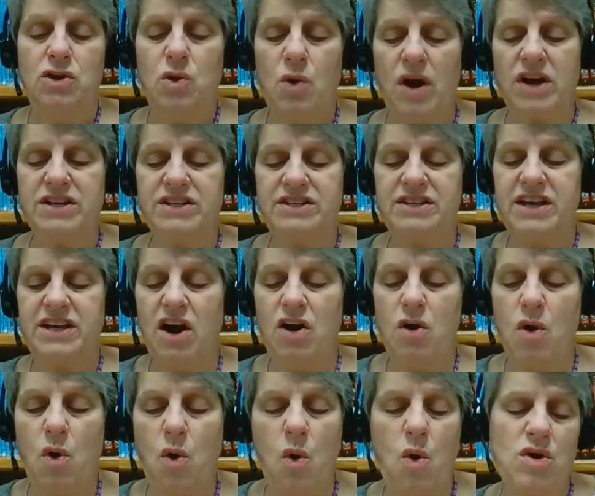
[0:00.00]
You ought to see our
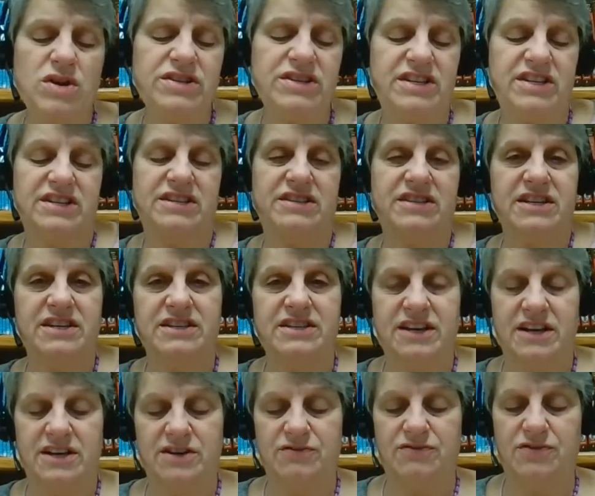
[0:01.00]
horses, he
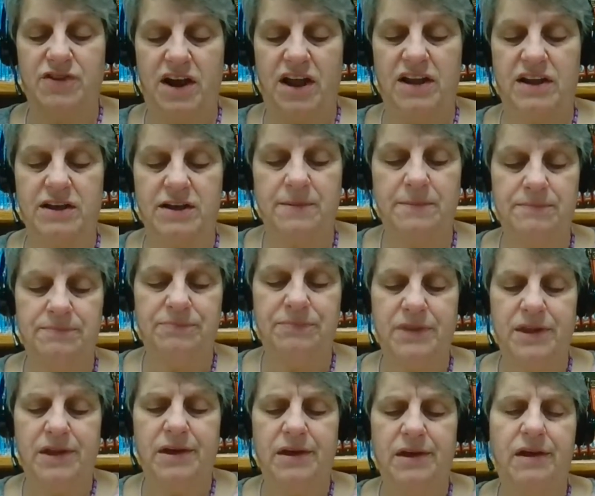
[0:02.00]
said to Frank.
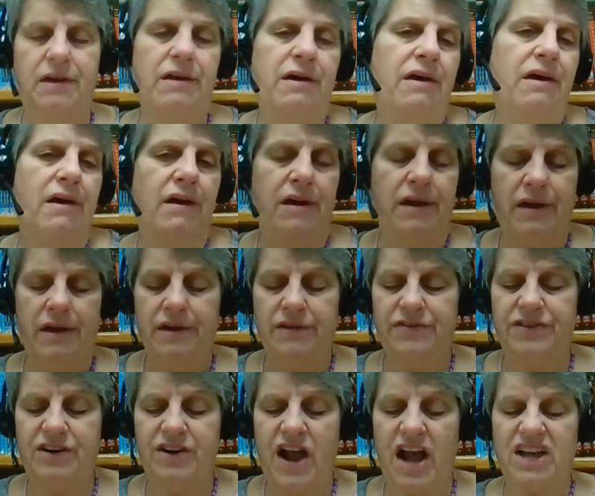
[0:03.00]
Huh,
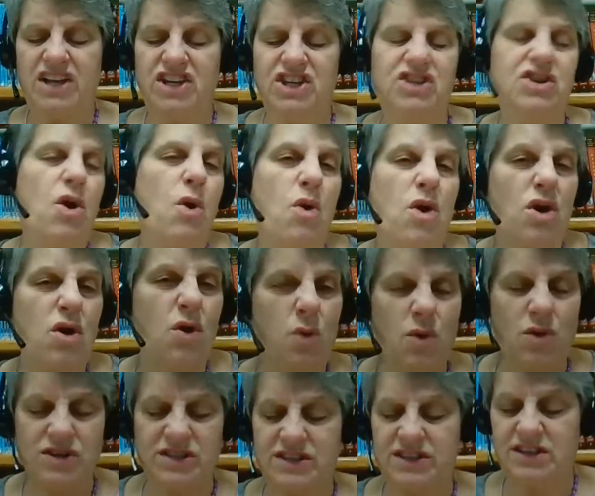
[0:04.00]
they're not your
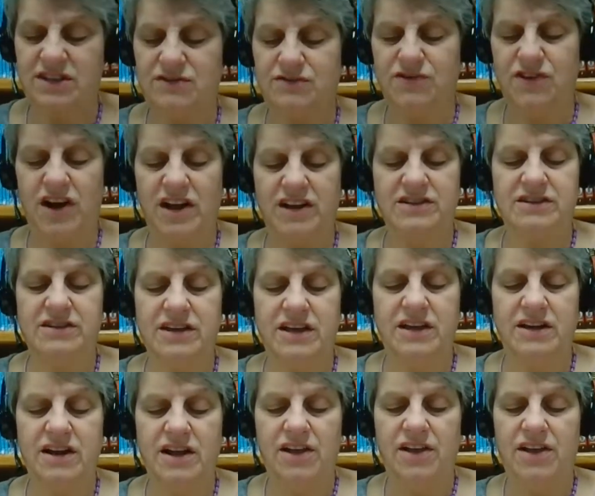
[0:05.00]
horses, Frank
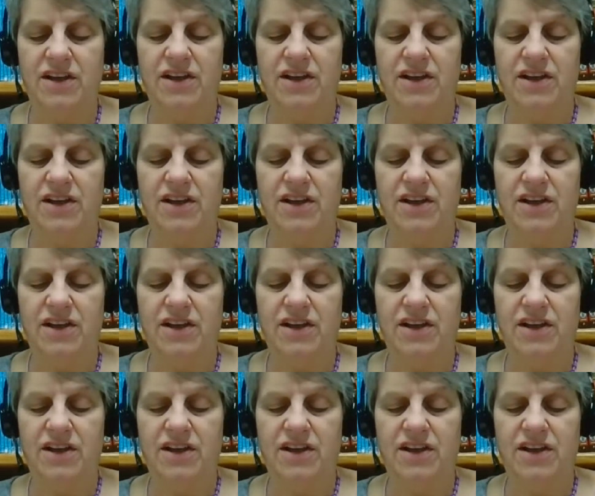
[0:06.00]
said.